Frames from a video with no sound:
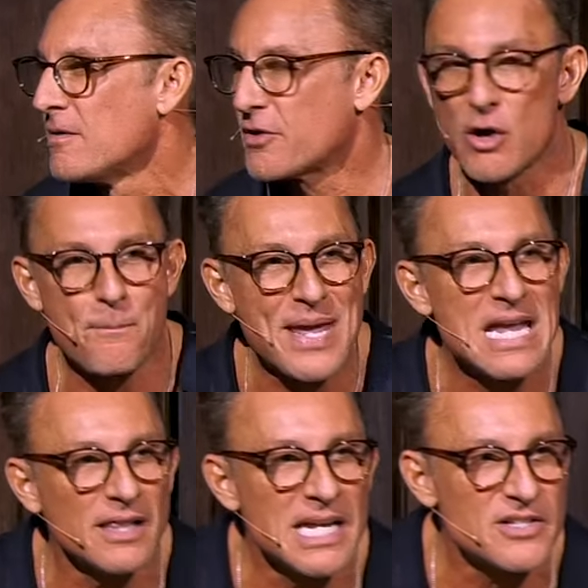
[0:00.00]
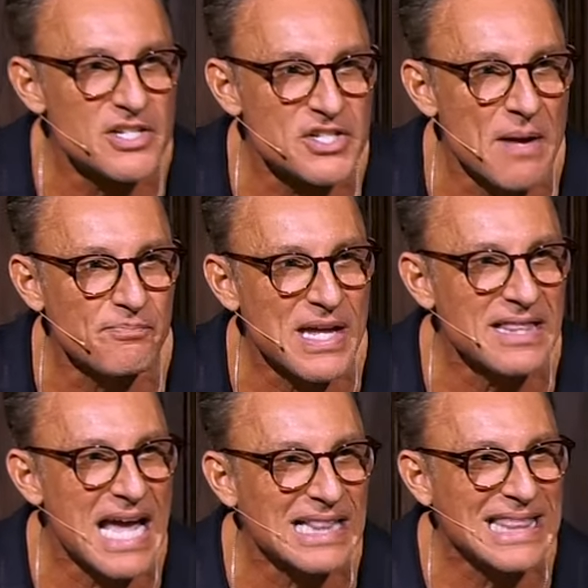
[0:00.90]
They're appealing to
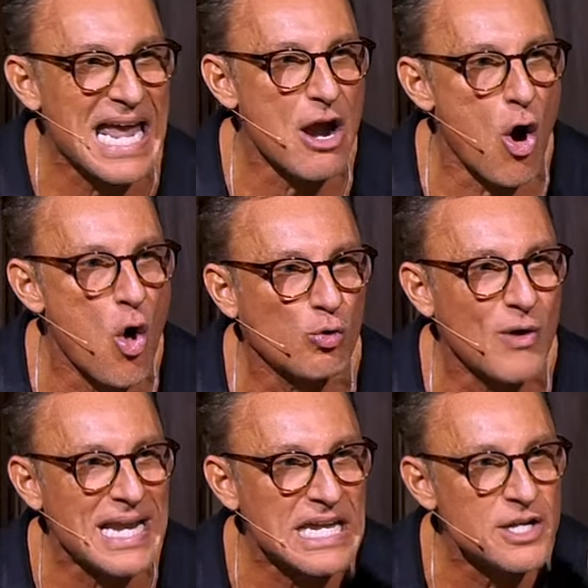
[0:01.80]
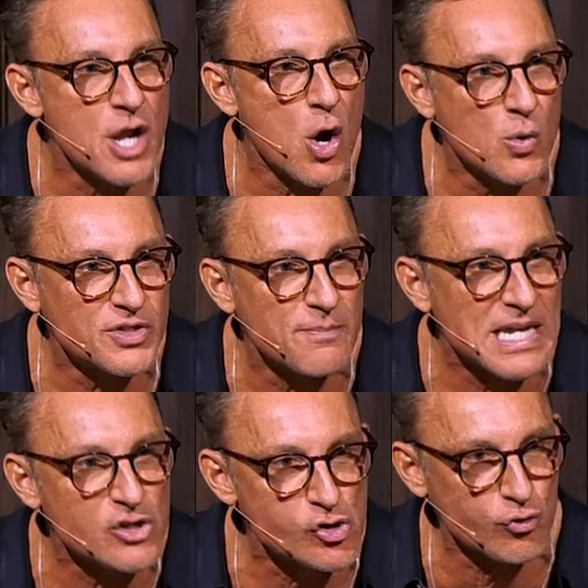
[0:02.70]
something that they already know to
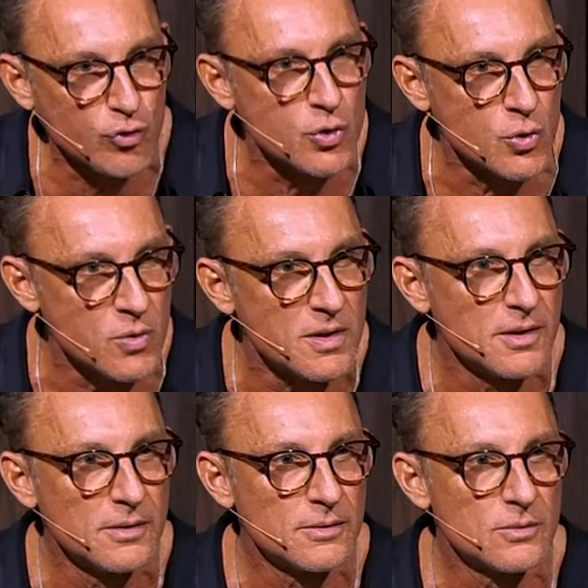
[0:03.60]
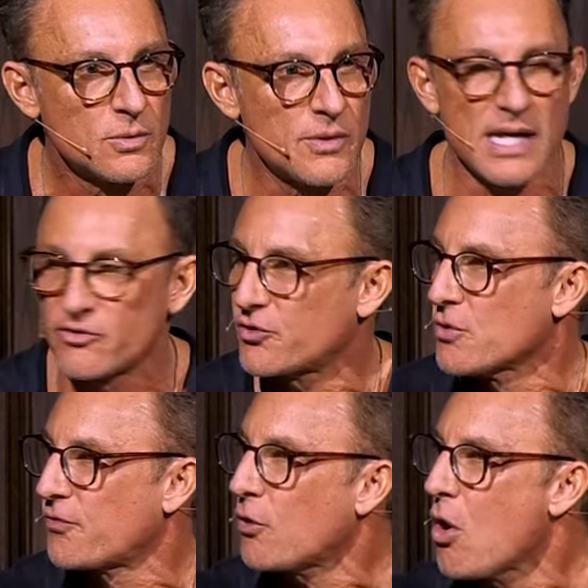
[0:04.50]
be true. Well, that's
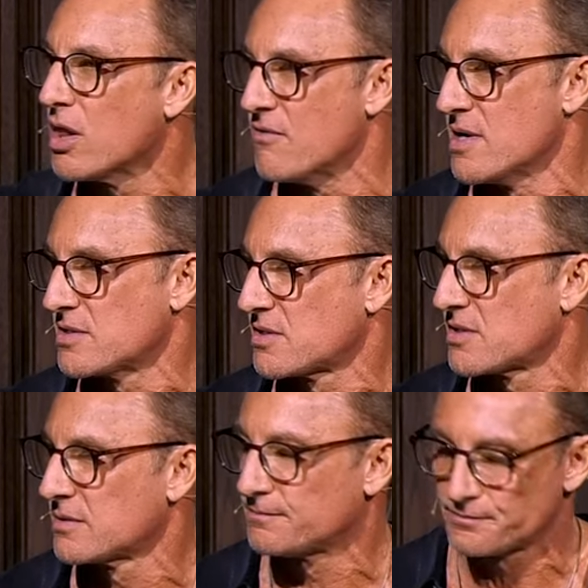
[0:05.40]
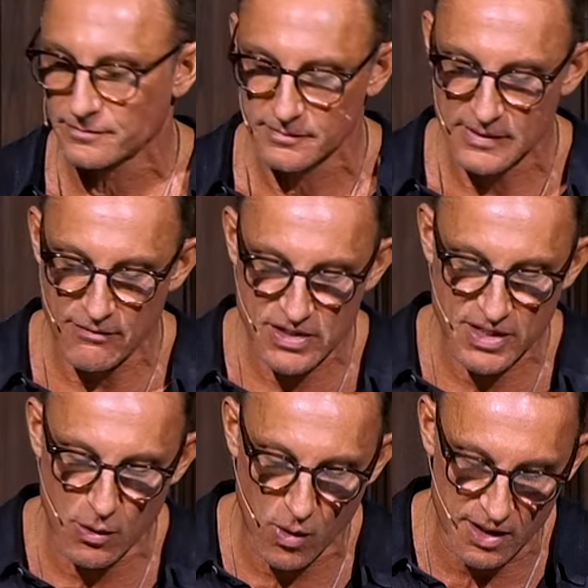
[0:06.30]
true for all of us, every
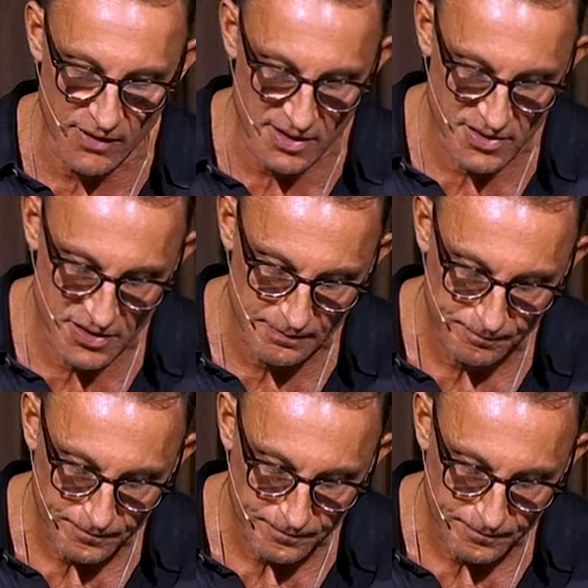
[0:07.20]
single one of us.